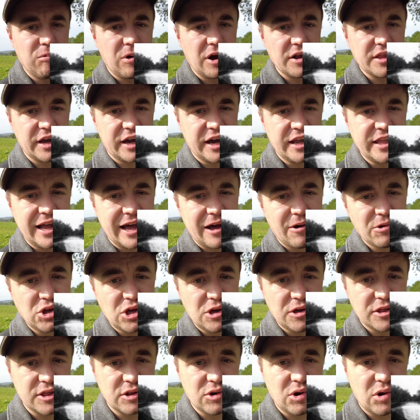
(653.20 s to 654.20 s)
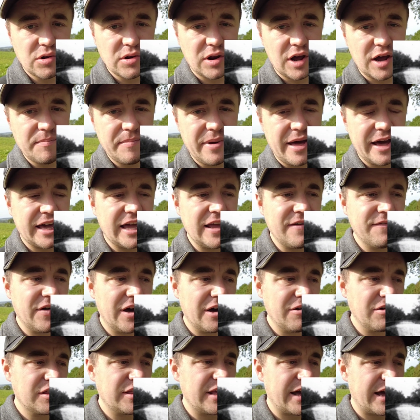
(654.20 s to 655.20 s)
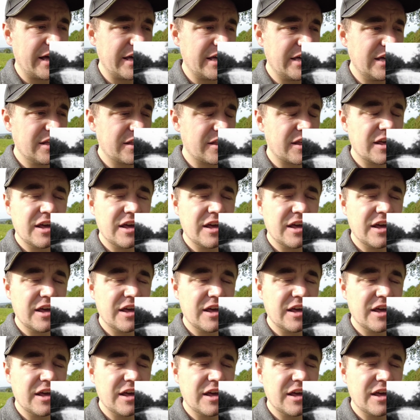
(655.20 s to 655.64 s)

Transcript: what the canal used to look like back in those days.